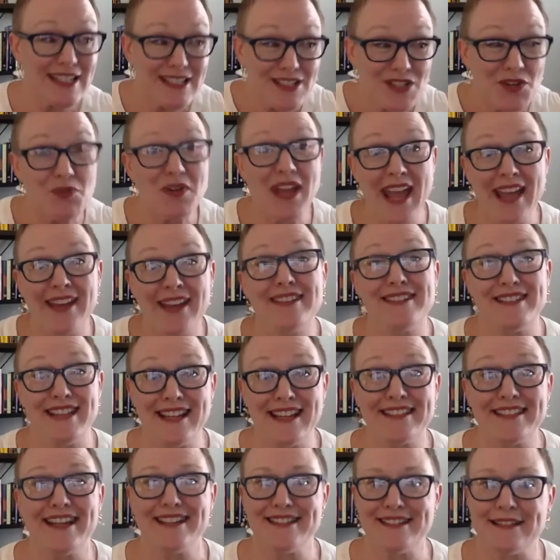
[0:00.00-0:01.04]
it's okay to take
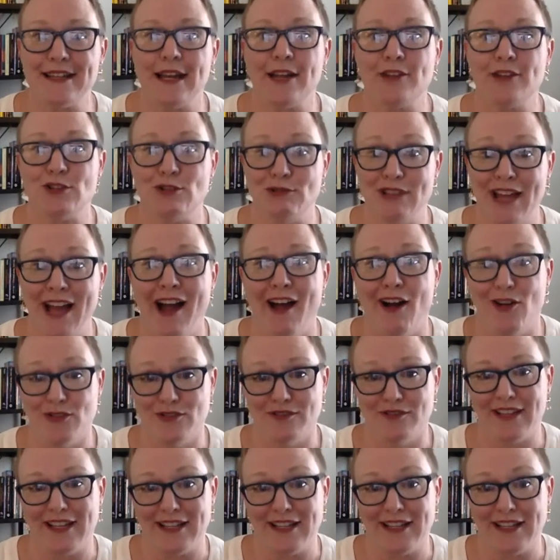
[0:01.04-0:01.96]
that statue down.